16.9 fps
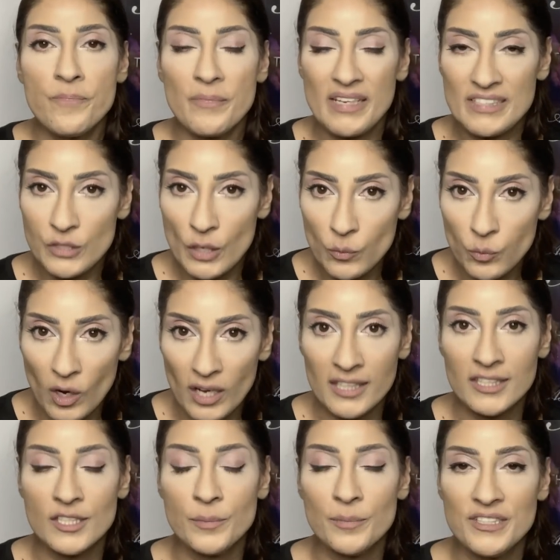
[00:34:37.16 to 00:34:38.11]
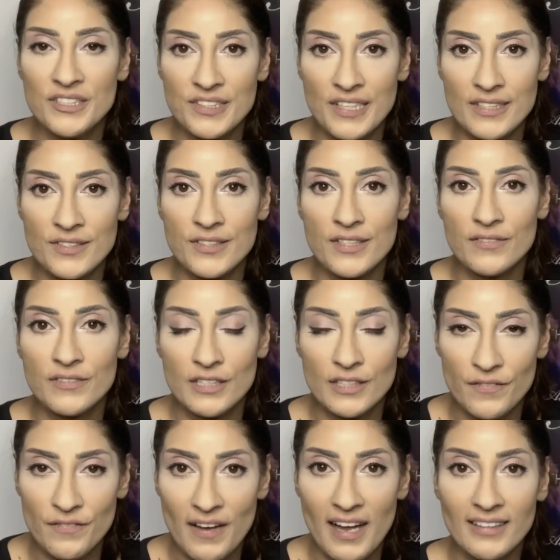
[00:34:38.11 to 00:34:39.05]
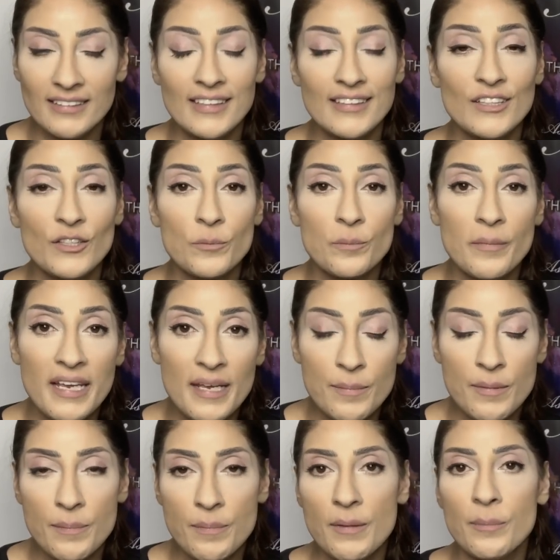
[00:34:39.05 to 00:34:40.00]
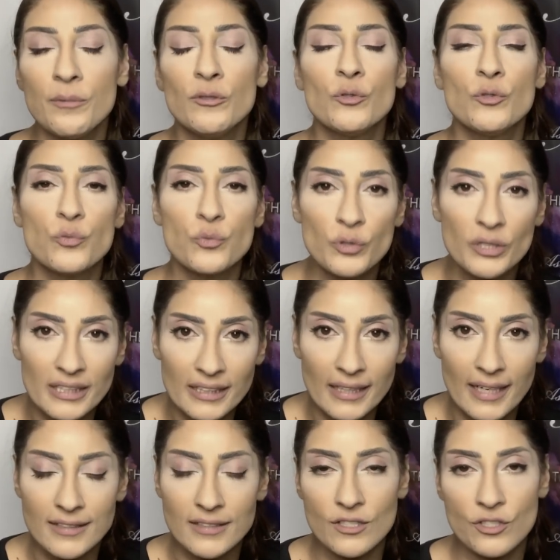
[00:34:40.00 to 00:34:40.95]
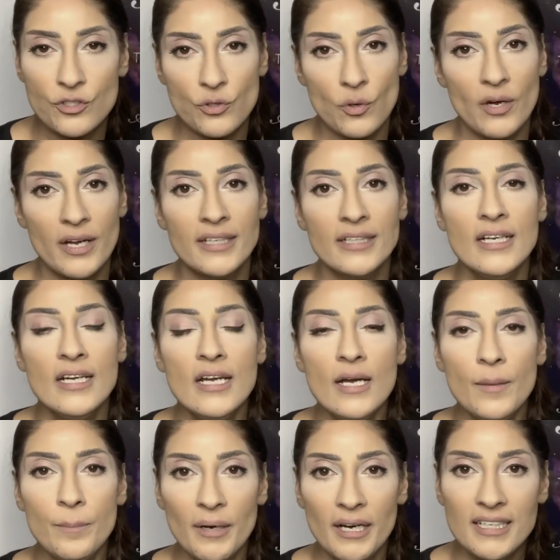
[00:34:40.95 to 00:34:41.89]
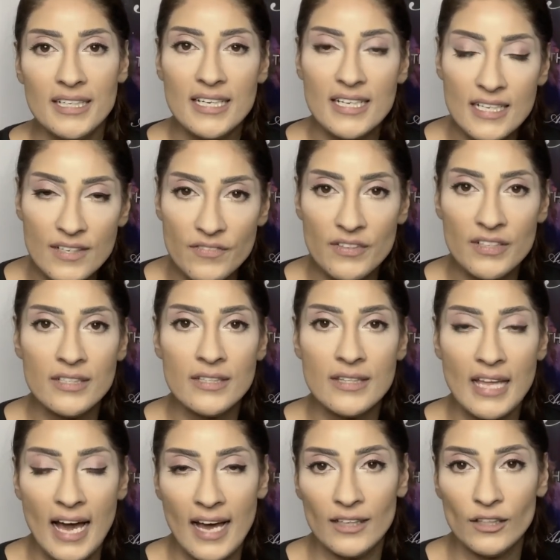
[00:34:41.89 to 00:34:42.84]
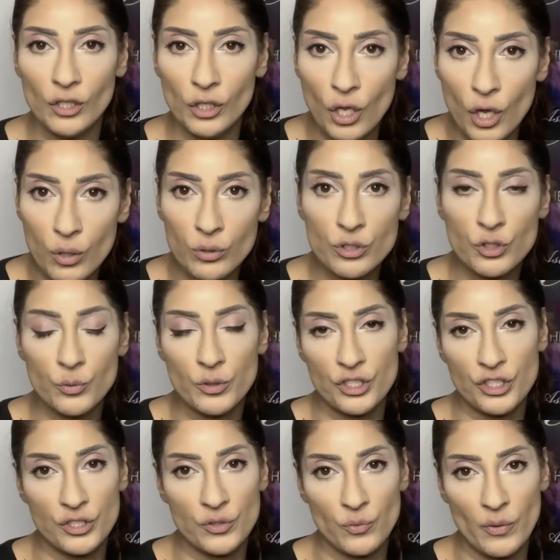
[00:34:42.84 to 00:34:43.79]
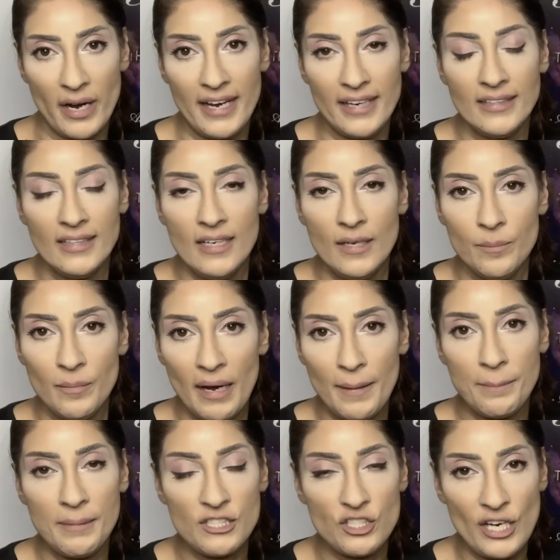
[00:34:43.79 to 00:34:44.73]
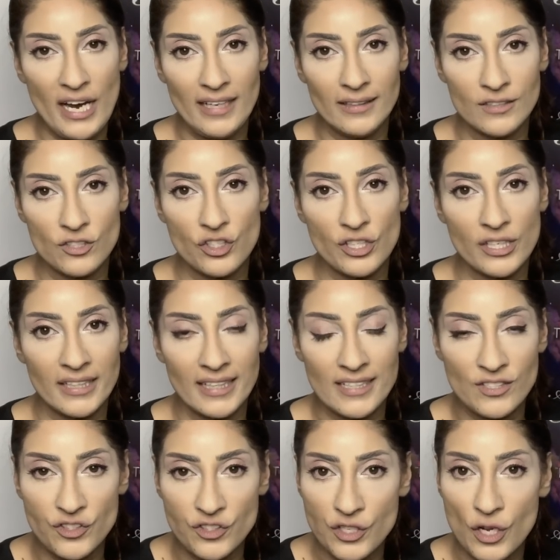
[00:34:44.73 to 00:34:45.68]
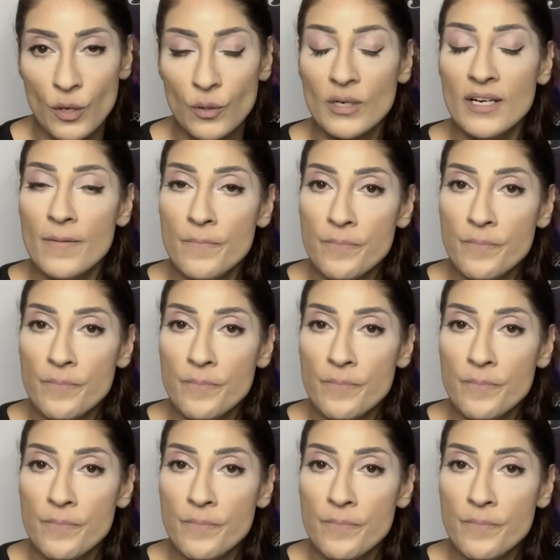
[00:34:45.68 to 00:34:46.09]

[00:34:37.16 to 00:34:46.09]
And so I wanted to be sensitive to the fact that there may be people who'd really like to join, but even that low tuition rate might be challenging. And so